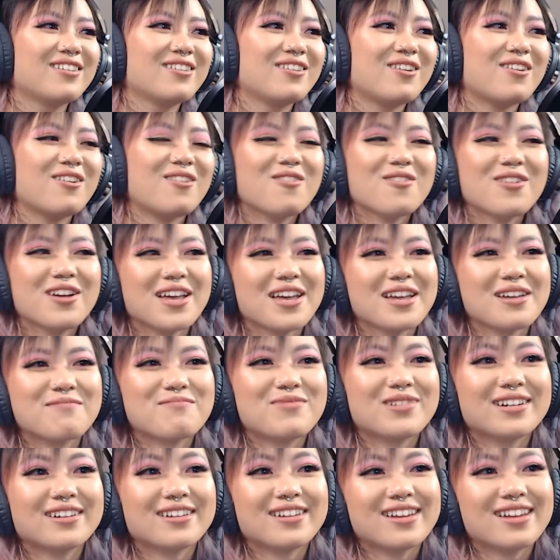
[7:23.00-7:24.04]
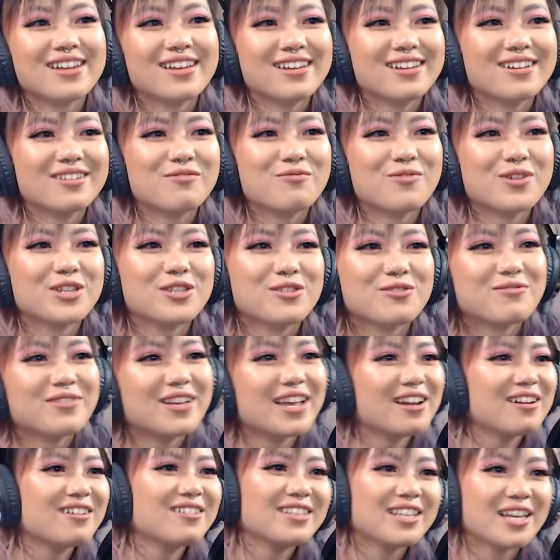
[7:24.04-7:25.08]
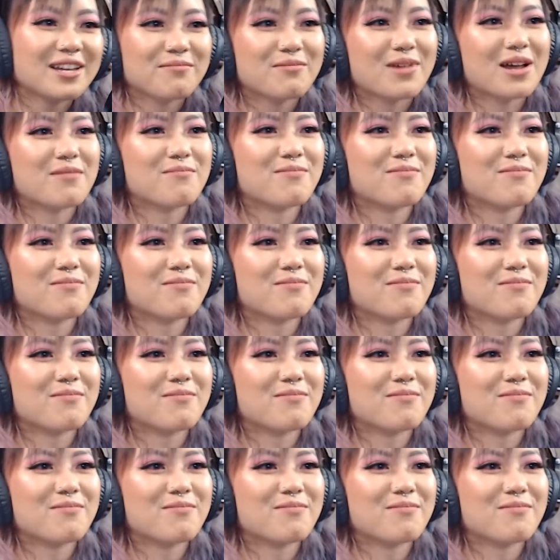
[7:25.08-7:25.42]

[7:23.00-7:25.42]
Okay, but when you get on like my